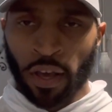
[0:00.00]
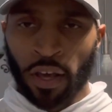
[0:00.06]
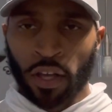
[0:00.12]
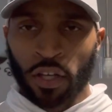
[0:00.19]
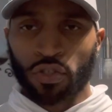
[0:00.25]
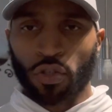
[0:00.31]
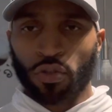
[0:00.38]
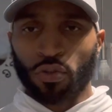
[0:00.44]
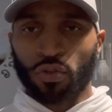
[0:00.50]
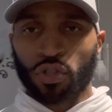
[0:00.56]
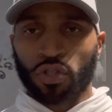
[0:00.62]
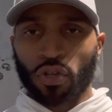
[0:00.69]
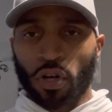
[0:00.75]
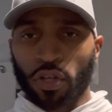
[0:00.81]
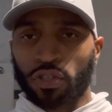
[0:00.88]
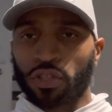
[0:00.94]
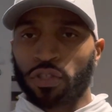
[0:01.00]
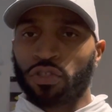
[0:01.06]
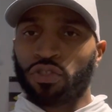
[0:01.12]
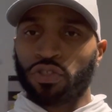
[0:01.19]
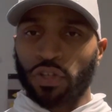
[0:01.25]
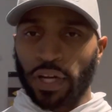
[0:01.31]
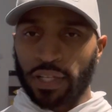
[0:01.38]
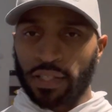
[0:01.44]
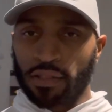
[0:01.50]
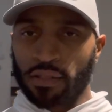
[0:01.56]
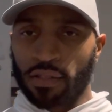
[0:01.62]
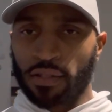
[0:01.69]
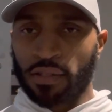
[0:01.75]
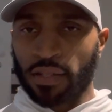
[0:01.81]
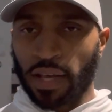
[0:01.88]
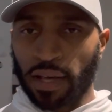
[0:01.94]
So you start to trace the
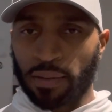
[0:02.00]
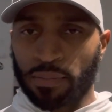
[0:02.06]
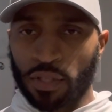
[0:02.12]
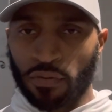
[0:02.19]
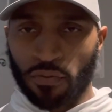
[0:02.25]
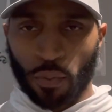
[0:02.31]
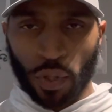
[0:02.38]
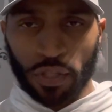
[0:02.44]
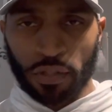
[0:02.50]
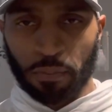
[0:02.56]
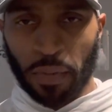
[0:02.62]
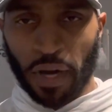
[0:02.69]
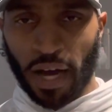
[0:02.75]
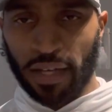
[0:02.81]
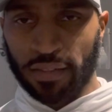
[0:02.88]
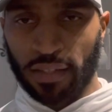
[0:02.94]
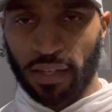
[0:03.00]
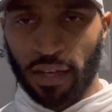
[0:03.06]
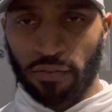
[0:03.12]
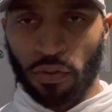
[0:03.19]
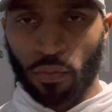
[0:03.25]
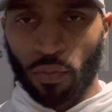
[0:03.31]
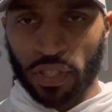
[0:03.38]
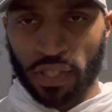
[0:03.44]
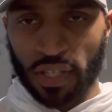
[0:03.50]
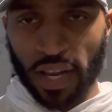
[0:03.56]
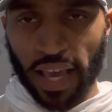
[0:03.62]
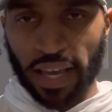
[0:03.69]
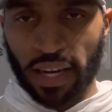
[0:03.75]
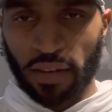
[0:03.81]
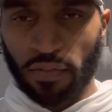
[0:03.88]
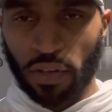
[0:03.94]
steps of what's positive and what's
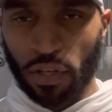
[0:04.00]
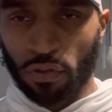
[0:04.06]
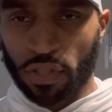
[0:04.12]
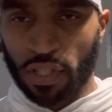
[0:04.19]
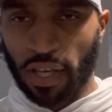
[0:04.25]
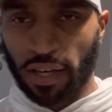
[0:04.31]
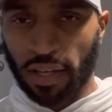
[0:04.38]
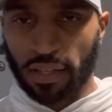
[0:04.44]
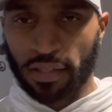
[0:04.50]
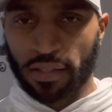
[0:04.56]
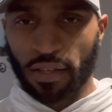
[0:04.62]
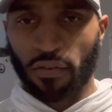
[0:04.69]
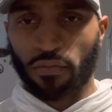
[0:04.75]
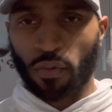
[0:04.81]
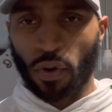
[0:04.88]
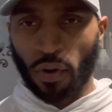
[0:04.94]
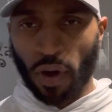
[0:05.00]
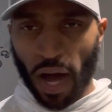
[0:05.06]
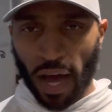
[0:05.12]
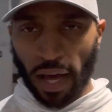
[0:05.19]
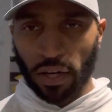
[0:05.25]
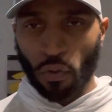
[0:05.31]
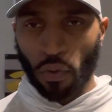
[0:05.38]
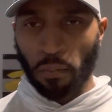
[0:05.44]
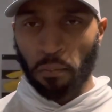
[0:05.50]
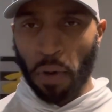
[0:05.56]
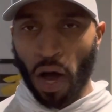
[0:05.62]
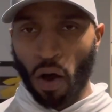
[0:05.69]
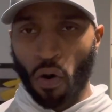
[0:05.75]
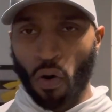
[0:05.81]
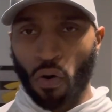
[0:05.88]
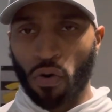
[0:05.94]
negative. And you say to yourself, well, I know in my
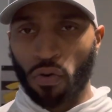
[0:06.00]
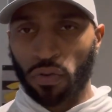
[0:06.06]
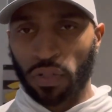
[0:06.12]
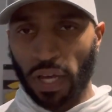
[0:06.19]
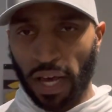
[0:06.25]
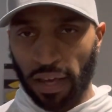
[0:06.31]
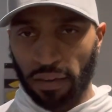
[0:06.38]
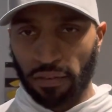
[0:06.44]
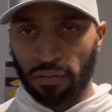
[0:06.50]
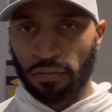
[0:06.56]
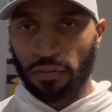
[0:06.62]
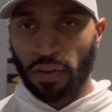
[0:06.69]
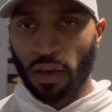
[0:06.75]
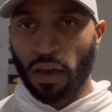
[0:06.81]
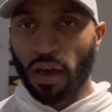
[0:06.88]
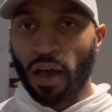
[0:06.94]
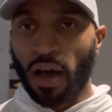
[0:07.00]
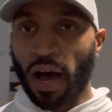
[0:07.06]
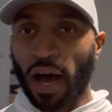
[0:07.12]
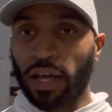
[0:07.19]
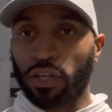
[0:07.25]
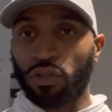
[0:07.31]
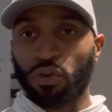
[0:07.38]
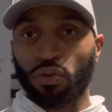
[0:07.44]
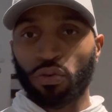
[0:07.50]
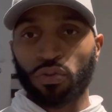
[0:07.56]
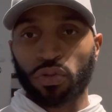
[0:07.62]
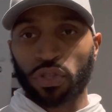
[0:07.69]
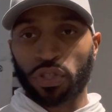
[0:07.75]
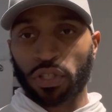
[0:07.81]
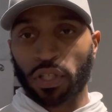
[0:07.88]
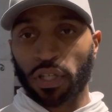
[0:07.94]
old life, I
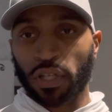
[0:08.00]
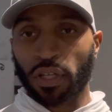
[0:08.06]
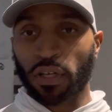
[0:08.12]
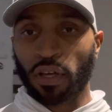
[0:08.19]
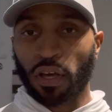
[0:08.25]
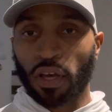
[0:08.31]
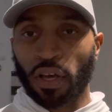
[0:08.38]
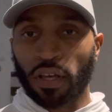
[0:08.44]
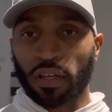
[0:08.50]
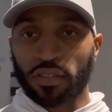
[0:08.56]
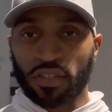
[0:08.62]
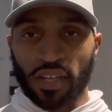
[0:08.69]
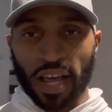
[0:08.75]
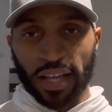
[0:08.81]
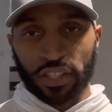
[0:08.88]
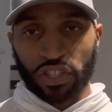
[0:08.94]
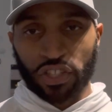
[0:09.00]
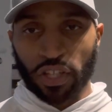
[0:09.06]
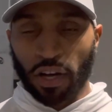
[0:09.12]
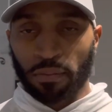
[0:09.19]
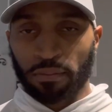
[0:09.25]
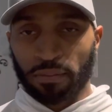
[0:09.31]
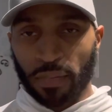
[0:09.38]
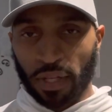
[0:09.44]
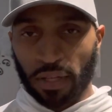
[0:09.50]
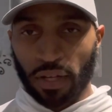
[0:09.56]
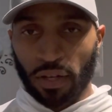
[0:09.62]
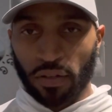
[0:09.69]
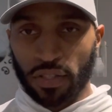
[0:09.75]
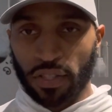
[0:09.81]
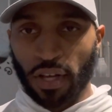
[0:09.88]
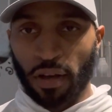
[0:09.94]
used to snatch up a little
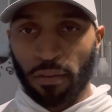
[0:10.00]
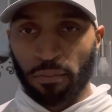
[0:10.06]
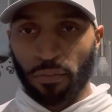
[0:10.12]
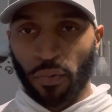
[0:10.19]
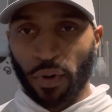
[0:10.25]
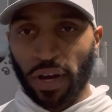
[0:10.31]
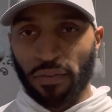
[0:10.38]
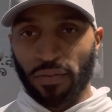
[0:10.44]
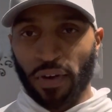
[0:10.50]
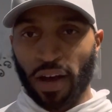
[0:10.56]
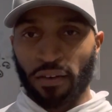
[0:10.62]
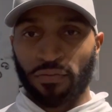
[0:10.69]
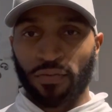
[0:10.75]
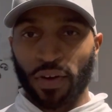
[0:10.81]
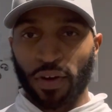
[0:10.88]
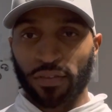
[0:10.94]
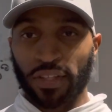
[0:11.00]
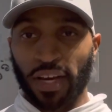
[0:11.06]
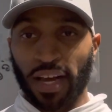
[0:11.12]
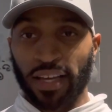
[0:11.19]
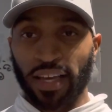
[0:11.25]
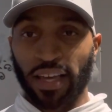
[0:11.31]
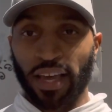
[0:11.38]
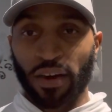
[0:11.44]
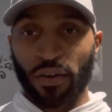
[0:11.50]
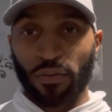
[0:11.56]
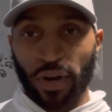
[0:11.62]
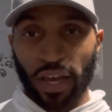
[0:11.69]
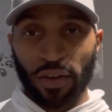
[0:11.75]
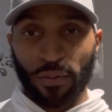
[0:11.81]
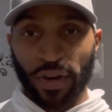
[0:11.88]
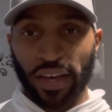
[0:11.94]
something, whatever I felt that I could get
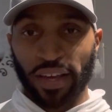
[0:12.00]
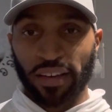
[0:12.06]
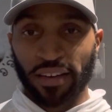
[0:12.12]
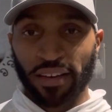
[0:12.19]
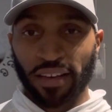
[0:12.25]
away with.